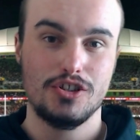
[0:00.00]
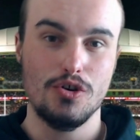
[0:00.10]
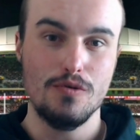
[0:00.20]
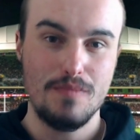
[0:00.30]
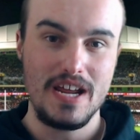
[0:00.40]

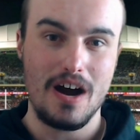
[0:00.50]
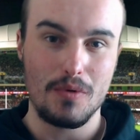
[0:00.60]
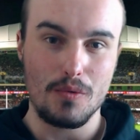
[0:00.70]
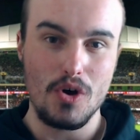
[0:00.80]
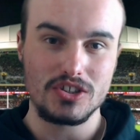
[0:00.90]
to be
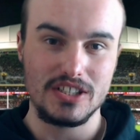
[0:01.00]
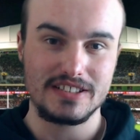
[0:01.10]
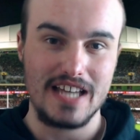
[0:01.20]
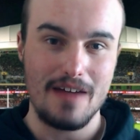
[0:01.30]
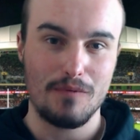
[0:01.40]
able to watch
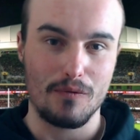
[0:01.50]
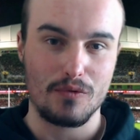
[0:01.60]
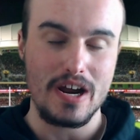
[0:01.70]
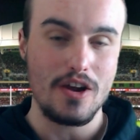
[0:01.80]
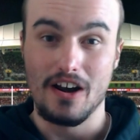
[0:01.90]
this game for
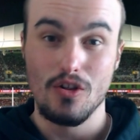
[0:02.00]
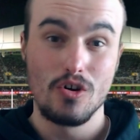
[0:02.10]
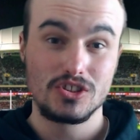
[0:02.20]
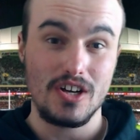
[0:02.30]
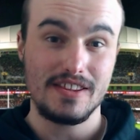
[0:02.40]
free. And
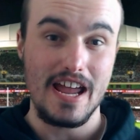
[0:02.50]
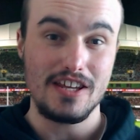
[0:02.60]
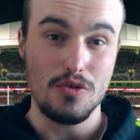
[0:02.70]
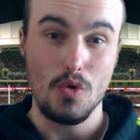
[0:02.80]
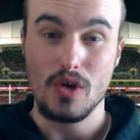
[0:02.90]
alongside
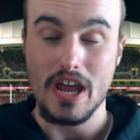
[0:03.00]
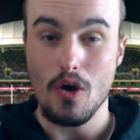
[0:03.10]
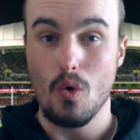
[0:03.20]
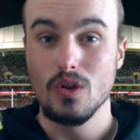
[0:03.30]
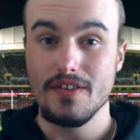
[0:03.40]
that, you will
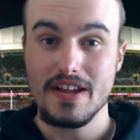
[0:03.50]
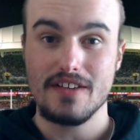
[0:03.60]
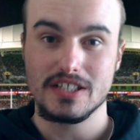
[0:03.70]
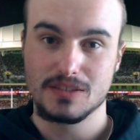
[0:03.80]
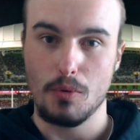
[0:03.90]
get all of the
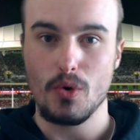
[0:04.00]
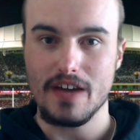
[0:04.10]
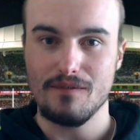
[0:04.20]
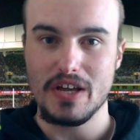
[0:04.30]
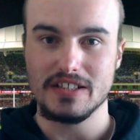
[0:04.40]
other
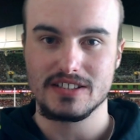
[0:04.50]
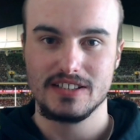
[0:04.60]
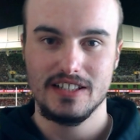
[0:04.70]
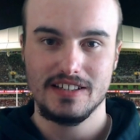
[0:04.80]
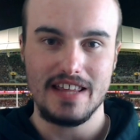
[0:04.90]
sporting
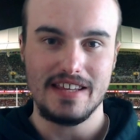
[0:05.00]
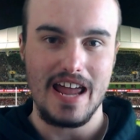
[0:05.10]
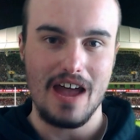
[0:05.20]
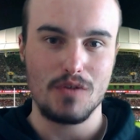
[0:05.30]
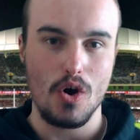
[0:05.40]
events that
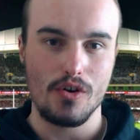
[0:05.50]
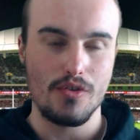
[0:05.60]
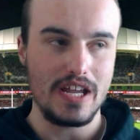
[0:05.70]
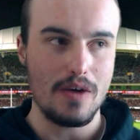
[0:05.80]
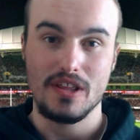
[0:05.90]
they have got
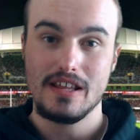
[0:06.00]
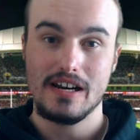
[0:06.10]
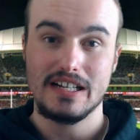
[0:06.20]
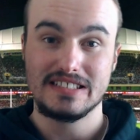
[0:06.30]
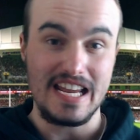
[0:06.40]
on there, whether it
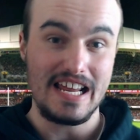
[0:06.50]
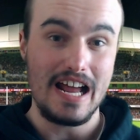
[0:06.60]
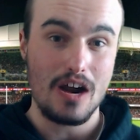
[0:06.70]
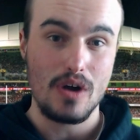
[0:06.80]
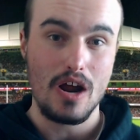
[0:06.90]
is
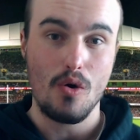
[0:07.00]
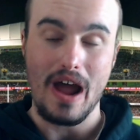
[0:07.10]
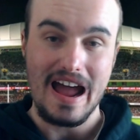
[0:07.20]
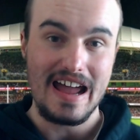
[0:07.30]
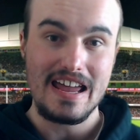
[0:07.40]

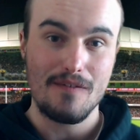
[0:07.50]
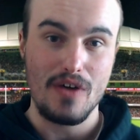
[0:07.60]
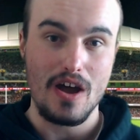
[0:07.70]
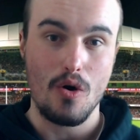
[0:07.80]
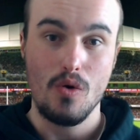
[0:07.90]
NRL,
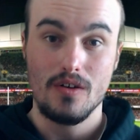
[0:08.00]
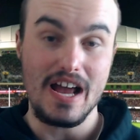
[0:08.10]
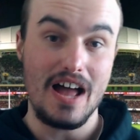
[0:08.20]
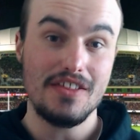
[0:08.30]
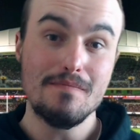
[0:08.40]
AFL,
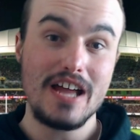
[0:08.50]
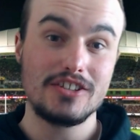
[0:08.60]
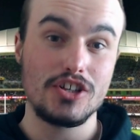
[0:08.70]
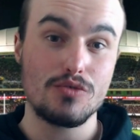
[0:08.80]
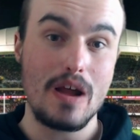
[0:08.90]
the other
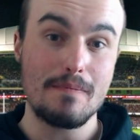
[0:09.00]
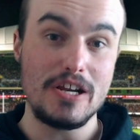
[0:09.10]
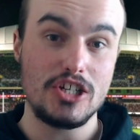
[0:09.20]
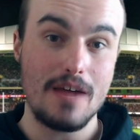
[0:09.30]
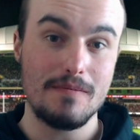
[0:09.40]
match of the
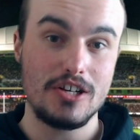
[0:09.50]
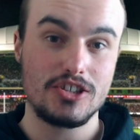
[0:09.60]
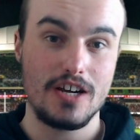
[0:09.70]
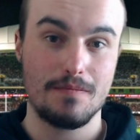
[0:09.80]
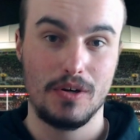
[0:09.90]
Rugby
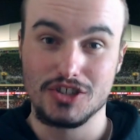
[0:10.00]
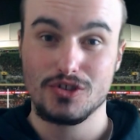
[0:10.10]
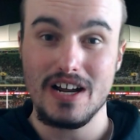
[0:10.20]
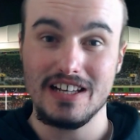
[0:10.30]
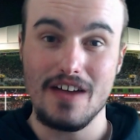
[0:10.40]
Championship,
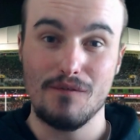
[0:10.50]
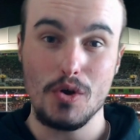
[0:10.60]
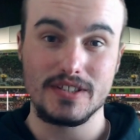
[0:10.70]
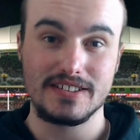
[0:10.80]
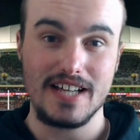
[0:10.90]
Australia
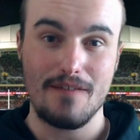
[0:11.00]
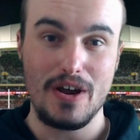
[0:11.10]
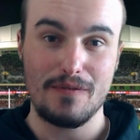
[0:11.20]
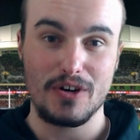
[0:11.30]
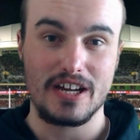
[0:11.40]
versus South
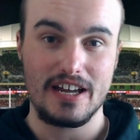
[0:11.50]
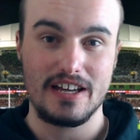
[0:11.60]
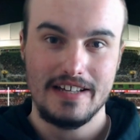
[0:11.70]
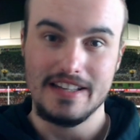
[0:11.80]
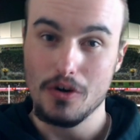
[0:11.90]

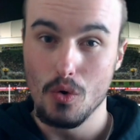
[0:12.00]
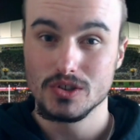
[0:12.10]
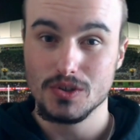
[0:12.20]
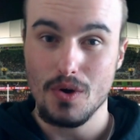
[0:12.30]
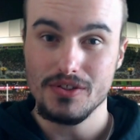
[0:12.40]
Africa. And then
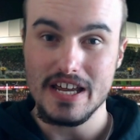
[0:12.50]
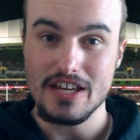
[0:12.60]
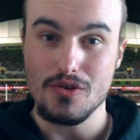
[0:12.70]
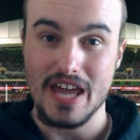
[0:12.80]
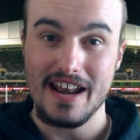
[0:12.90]
also on there,
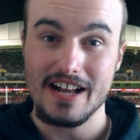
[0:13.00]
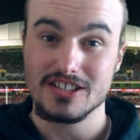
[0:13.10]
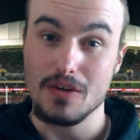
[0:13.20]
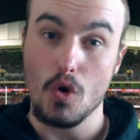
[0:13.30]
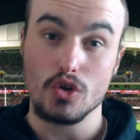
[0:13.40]
you can
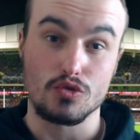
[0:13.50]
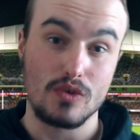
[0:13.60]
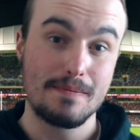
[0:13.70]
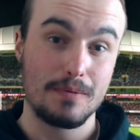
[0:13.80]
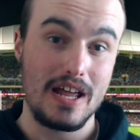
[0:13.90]
actually watch
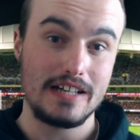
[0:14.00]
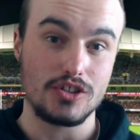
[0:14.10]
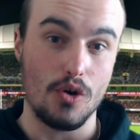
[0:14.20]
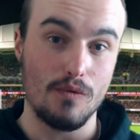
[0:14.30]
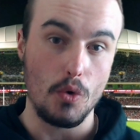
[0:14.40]

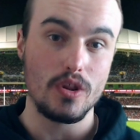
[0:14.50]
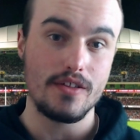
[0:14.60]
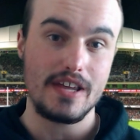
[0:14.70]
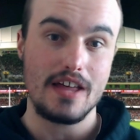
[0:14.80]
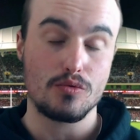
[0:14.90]
replays all
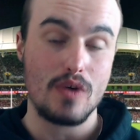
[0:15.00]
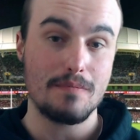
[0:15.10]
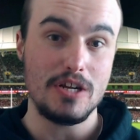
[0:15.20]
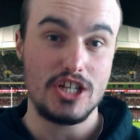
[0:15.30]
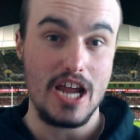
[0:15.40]
of the other
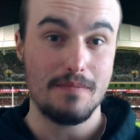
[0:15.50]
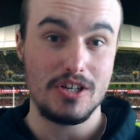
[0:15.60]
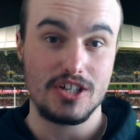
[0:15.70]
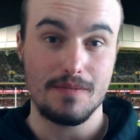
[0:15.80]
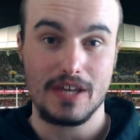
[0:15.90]
Rugby
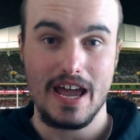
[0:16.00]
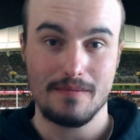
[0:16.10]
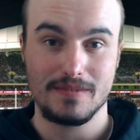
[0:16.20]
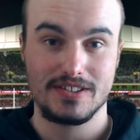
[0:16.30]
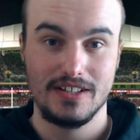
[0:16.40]
Championship
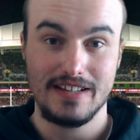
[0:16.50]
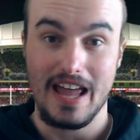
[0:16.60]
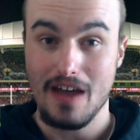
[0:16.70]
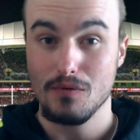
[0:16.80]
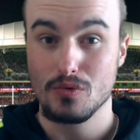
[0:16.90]
games
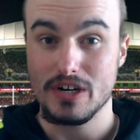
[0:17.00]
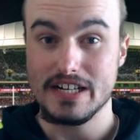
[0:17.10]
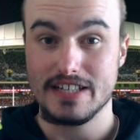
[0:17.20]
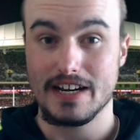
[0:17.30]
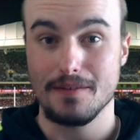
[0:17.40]
that have
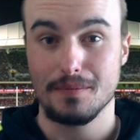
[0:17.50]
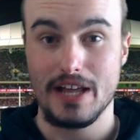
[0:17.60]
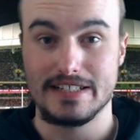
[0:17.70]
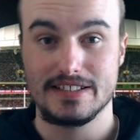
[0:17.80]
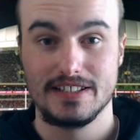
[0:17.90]
already taken
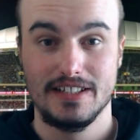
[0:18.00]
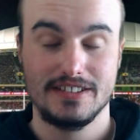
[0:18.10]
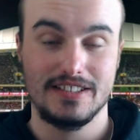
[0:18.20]
place.